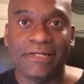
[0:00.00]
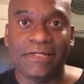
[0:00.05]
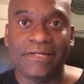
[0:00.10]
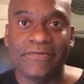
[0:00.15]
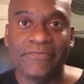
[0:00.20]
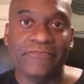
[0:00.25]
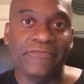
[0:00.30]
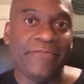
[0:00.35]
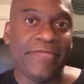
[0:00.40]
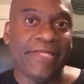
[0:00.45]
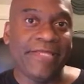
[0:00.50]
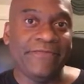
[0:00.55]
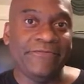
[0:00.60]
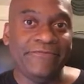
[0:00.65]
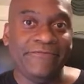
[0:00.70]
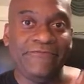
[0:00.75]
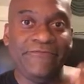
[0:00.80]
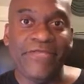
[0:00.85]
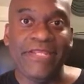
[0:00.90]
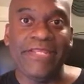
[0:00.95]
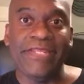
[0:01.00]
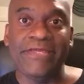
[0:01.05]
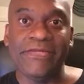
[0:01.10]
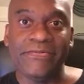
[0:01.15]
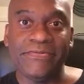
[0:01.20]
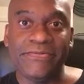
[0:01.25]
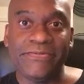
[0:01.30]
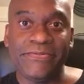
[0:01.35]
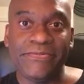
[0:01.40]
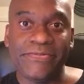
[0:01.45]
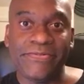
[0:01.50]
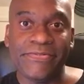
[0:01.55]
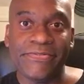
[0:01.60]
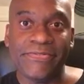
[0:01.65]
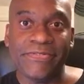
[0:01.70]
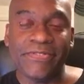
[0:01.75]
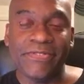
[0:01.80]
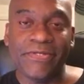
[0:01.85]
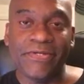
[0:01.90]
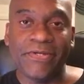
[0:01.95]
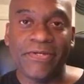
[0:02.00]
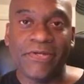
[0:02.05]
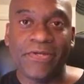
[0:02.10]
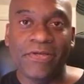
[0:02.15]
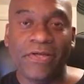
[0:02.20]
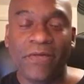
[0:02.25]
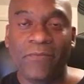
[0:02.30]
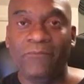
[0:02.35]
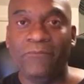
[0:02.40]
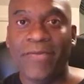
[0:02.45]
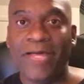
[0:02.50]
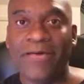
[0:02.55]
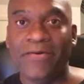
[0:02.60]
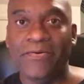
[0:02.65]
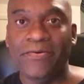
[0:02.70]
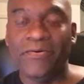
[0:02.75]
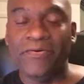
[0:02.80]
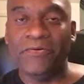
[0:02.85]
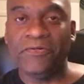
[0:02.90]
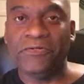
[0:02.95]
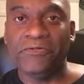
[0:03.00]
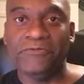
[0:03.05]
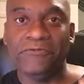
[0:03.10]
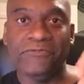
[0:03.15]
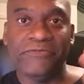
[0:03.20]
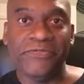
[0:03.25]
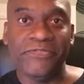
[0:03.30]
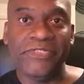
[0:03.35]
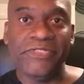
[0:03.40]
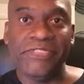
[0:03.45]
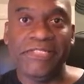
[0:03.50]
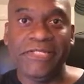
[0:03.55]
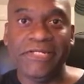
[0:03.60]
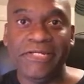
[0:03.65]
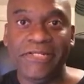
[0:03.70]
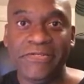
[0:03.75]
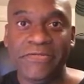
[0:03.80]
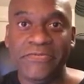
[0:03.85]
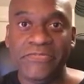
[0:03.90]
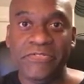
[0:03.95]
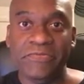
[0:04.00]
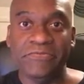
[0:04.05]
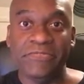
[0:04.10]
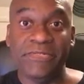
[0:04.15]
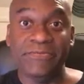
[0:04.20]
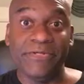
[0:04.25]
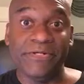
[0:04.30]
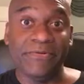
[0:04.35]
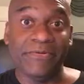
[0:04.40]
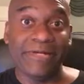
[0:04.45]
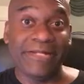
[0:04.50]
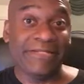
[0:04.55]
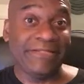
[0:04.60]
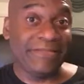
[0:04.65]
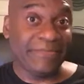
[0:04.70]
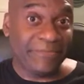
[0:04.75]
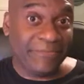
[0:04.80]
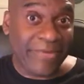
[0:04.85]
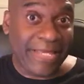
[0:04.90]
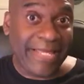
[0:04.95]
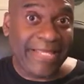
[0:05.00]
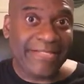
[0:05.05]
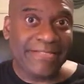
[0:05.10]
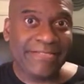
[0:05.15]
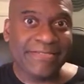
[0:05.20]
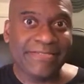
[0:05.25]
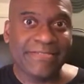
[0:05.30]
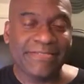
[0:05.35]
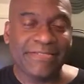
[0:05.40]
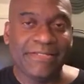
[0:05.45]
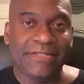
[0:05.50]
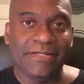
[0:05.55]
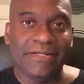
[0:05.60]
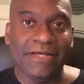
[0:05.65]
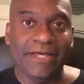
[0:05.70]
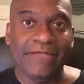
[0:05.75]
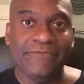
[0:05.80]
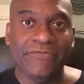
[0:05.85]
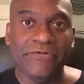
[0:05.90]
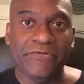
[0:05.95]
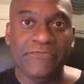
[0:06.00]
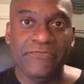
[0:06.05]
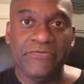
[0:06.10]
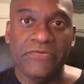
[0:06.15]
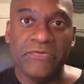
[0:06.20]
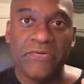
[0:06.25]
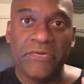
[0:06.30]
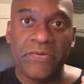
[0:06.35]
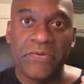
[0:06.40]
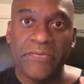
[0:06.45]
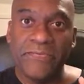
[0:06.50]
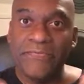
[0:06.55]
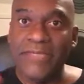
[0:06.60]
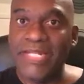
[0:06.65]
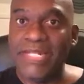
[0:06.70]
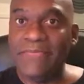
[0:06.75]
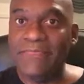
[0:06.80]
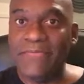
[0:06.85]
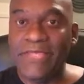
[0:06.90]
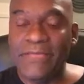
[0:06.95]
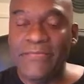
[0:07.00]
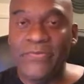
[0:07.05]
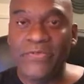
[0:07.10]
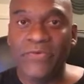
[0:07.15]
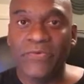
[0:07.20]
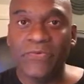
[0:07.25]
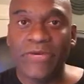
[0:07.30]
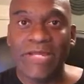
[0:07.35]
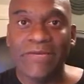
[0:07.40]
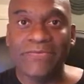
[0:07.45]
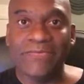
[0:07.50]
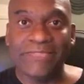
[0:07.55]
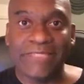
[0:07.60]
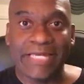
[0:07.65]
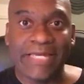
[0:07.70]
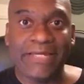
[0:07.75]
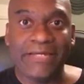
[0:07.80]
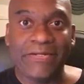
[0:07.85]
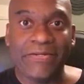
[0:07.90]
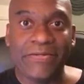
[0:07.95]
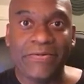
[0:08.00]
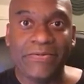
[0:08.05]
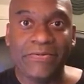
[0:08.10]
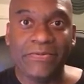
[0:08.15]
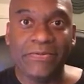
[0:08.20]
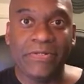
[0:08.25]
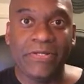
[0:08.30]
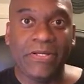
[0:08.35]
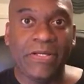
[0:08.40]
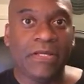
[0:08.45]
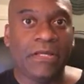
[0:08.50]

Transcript: I have made videos, about Oakland for the CNN YouTube Democratic debates. I've interviewed many people around town,